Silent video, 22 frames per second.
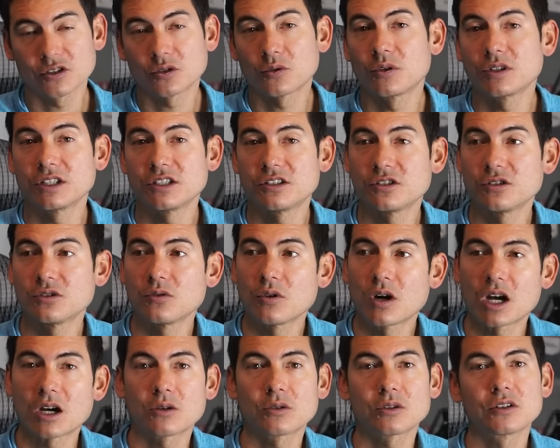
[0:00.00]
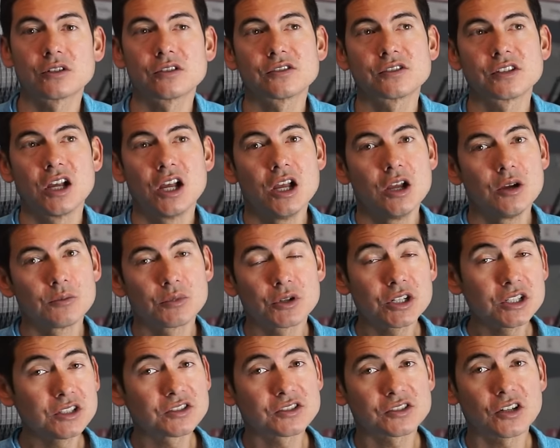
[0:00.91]
22 hours.
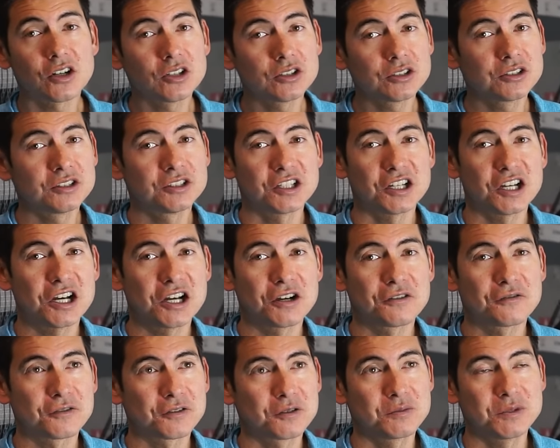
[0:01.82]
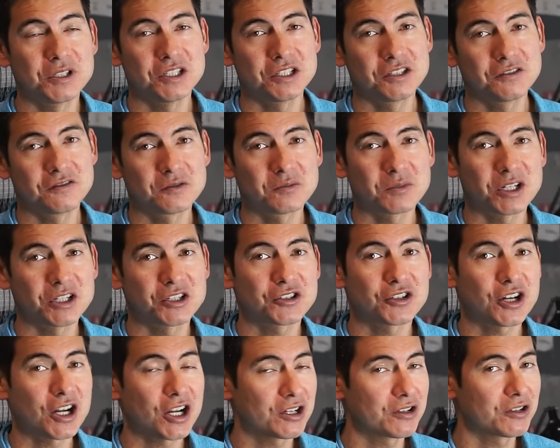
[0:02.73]
Pretty solid for me, given my
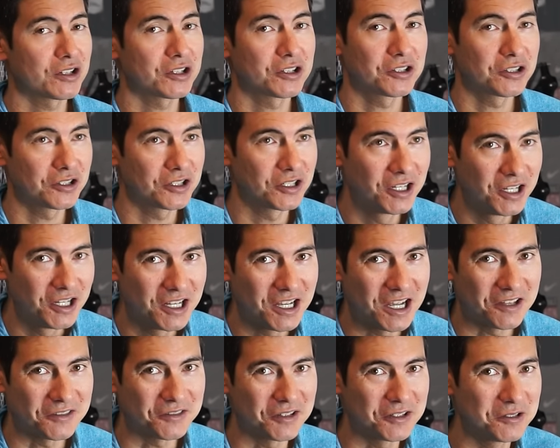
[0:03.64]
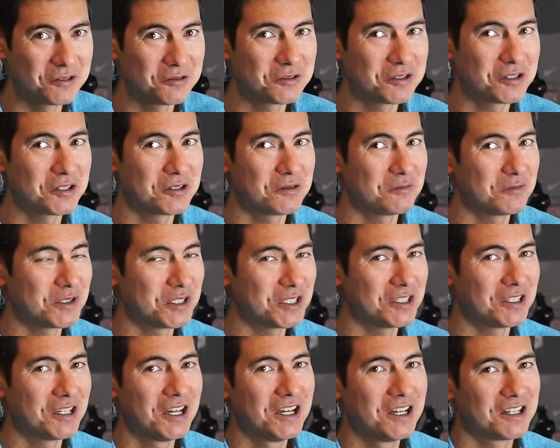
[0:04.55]
track record at the
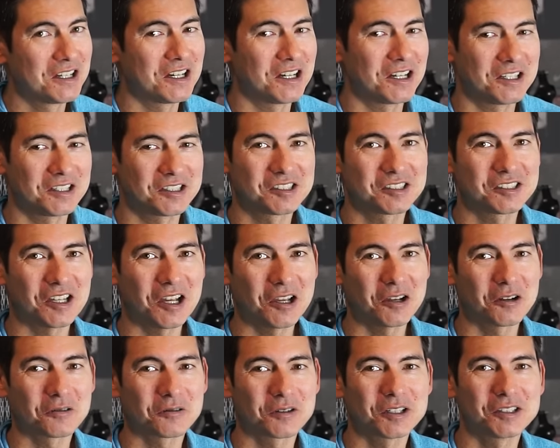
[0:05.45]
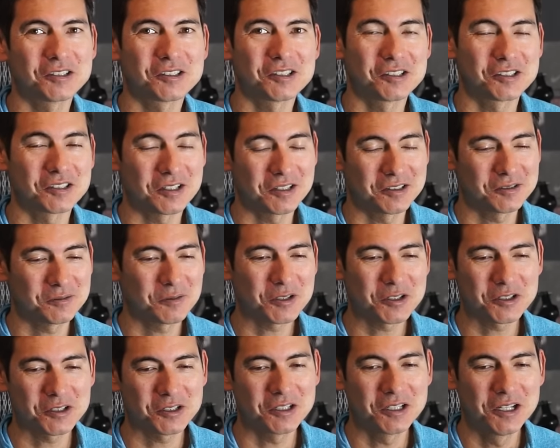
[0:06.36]
UTMB style races, and
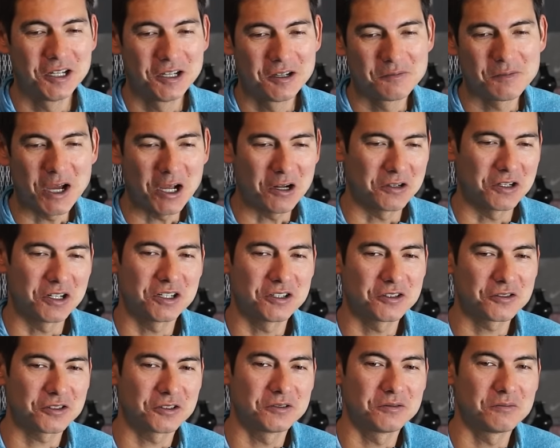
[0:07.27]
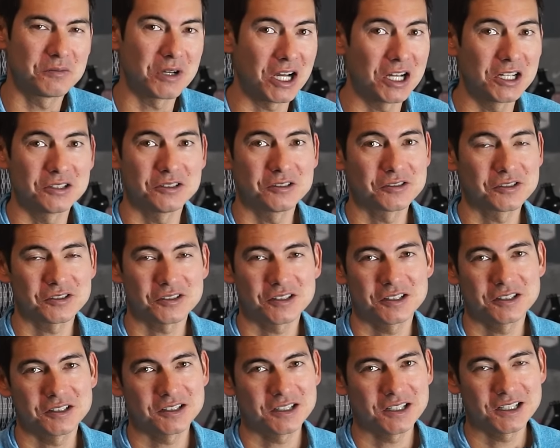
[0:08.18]
especially mountain 100 miles.
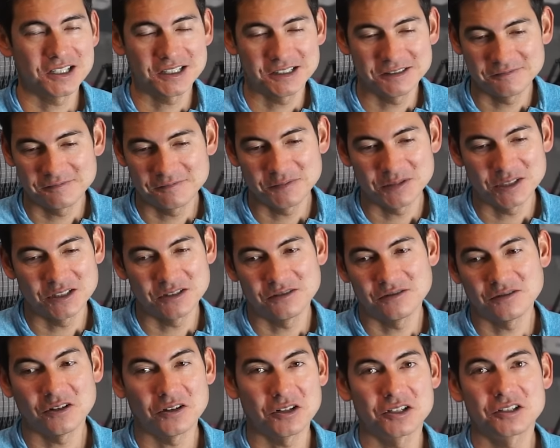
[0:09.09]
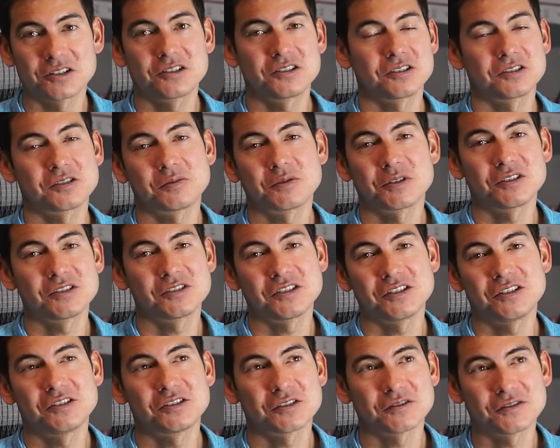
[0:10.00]
Like, I've been honored to experience
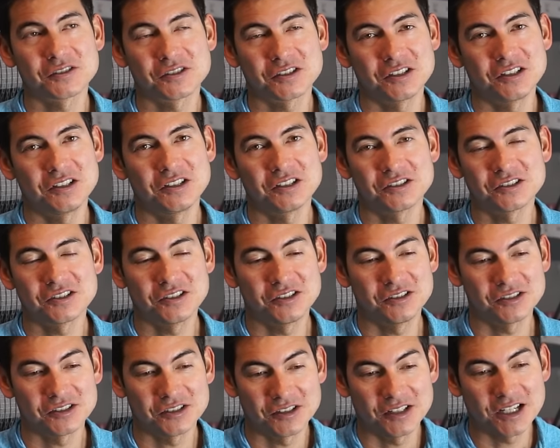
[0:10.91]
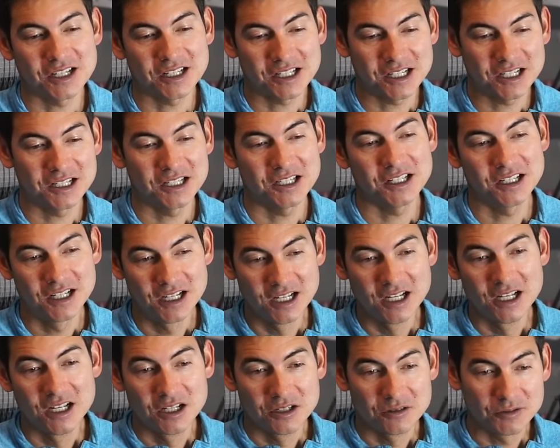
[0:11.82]
any service, any distance, and that kind of
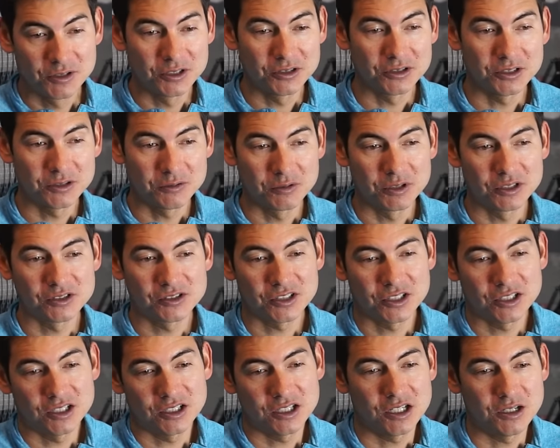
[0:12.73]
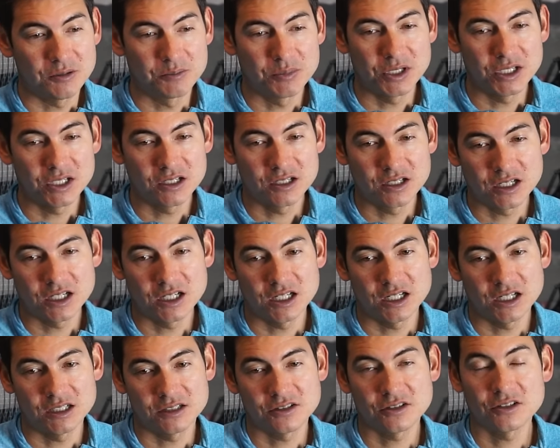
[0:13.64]
really was a big
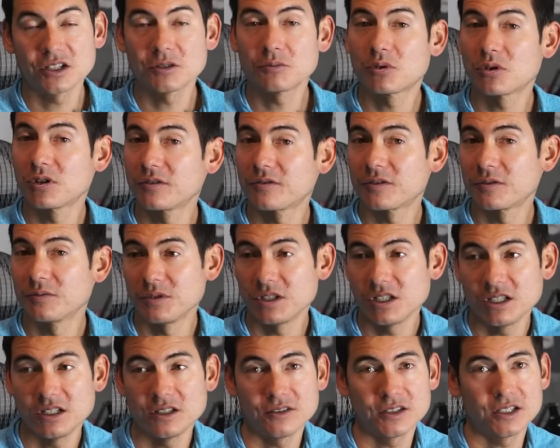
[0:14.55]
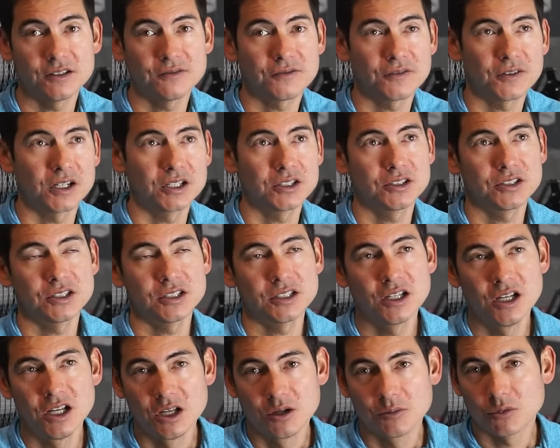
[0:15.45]
turning point for me. And then
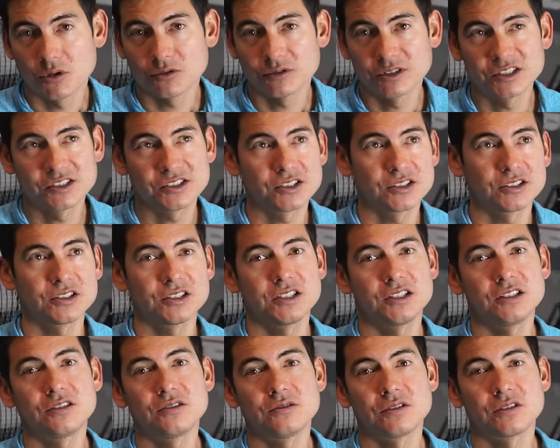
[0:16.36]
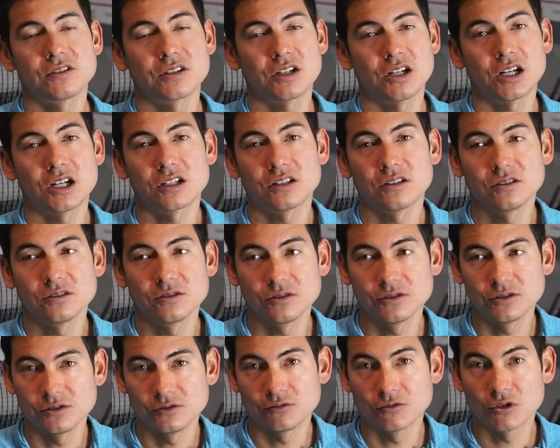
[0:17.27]
finally, more recently, doing the
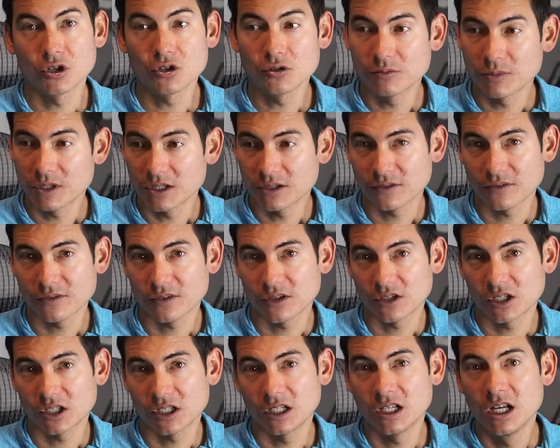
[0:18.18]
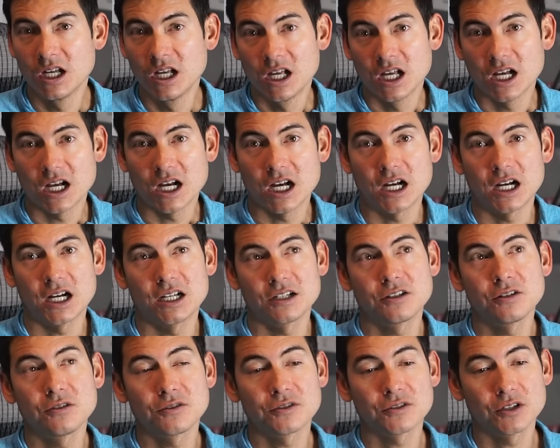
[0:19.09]
Honolulu Road Marathon,
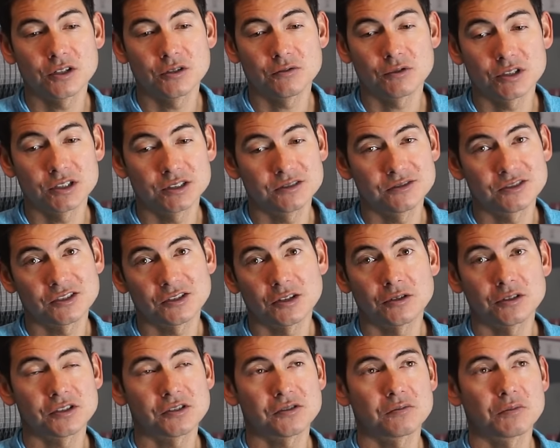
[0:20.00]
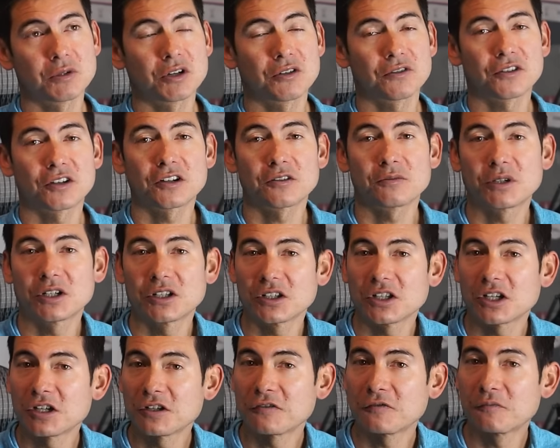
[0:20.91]
231, slowest marathon of my
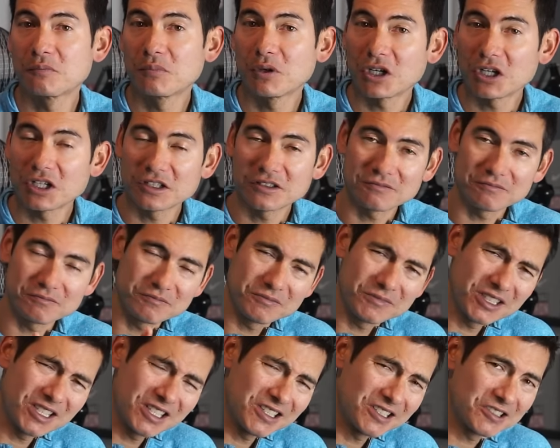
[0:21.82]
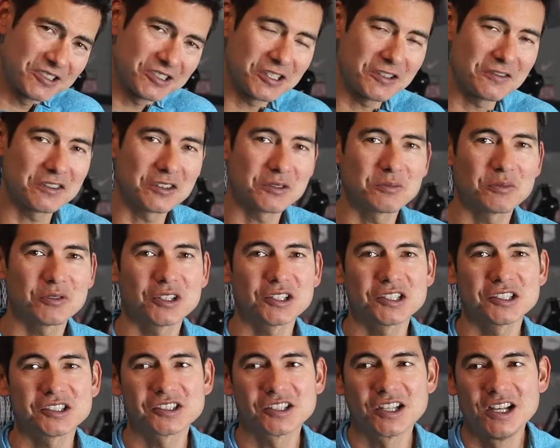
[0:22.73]
life, but getting 7th
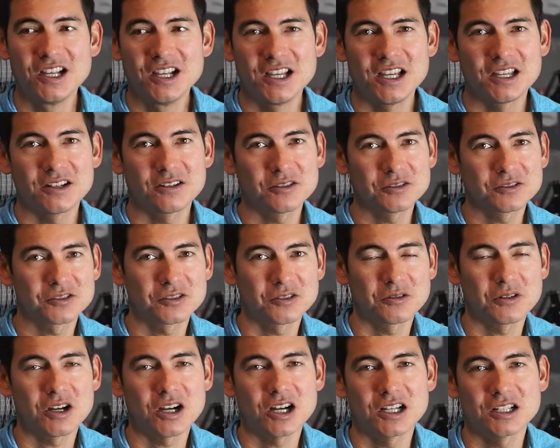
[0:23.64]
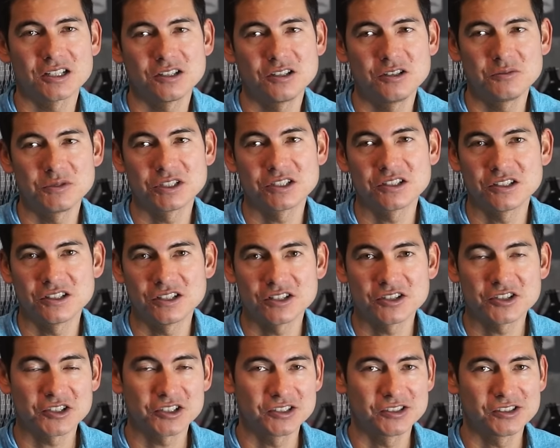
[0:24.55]
place, and also hot and humid
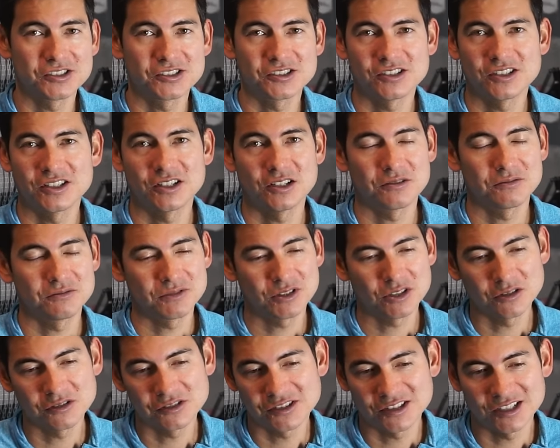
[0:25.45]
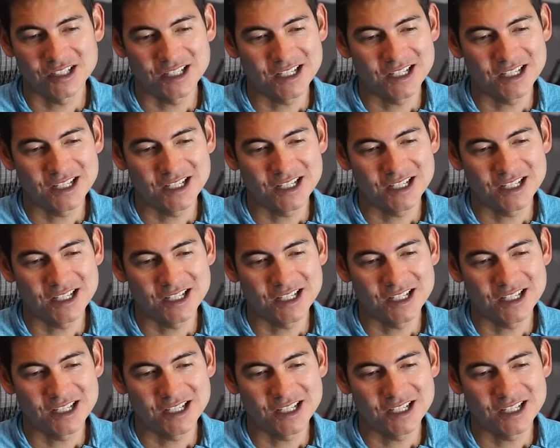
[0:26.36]
conditions, you know, close to